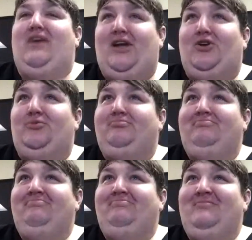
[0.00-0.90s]
fatter.
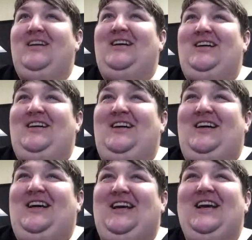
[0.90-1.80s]

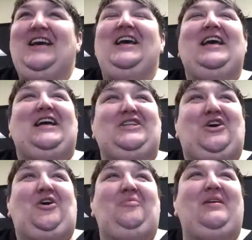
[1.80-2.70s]
he
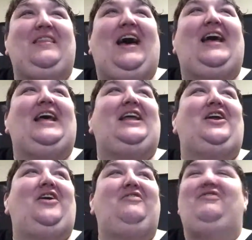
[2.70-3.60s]
told me that, and
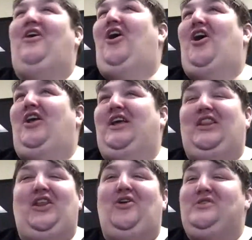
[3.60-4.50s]
all
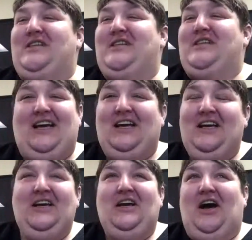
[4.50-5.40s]
in low tech.
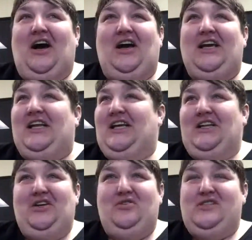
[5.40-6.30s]
He
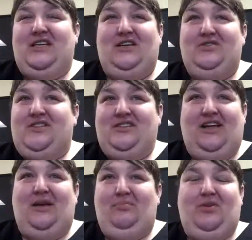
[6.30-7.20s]
uses
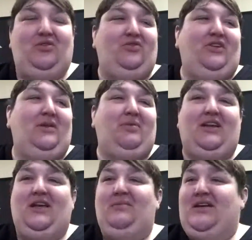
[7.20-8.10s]
LAMP beautifully, but
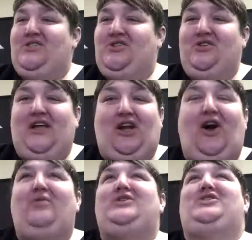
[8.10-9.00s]
he managed to do that
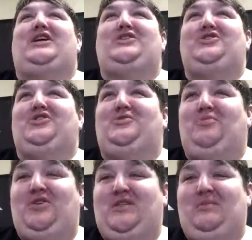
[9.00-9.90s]
all with gestures.
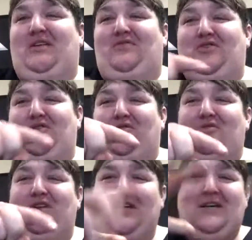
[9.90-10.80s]
Point to my
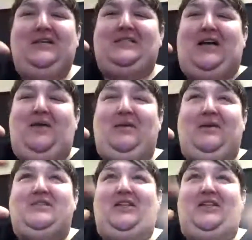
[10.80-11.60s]
food, tell me it was a